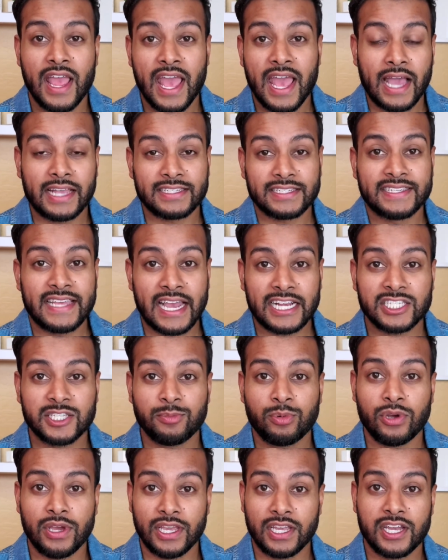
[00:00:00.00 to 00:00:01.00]
has a
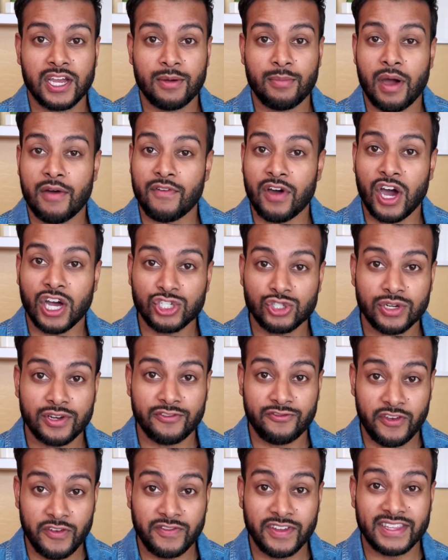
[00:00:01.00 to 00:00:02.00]
taxable income of
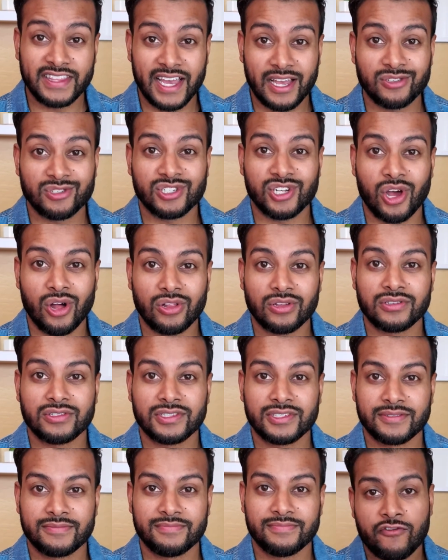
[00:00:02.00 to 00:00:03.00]

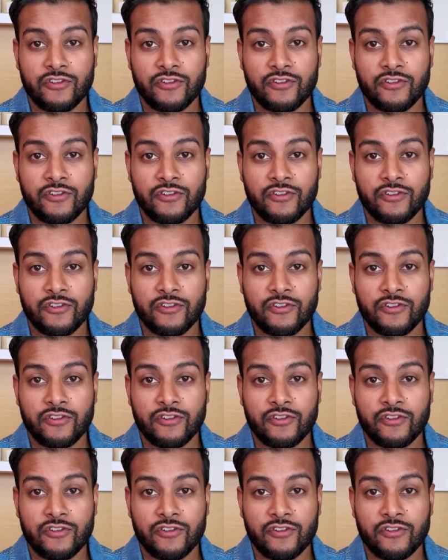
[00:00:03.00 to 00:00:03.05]
$150,000.